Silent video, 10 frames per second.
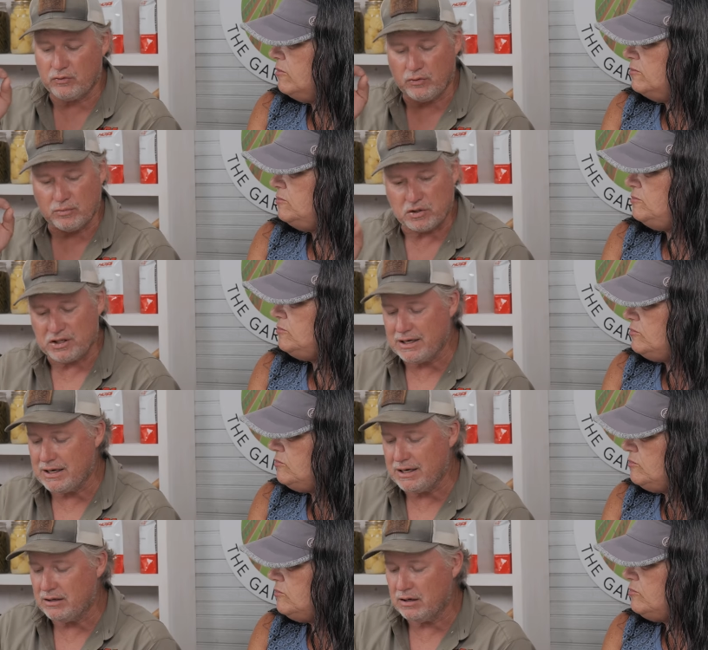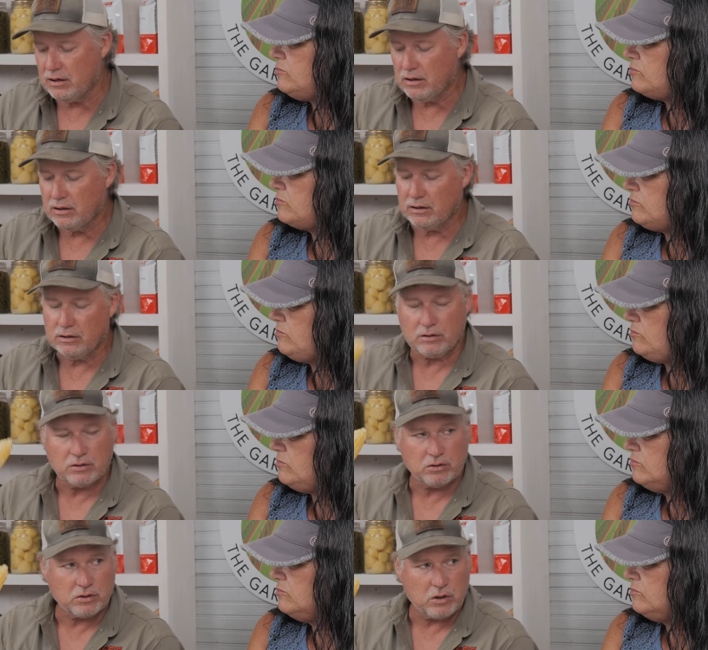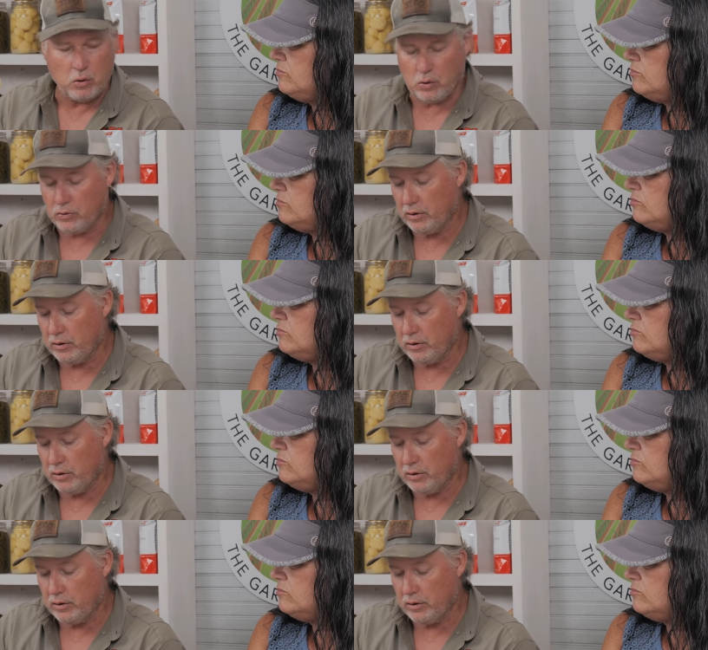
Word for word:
Speaker 1: from seed to corn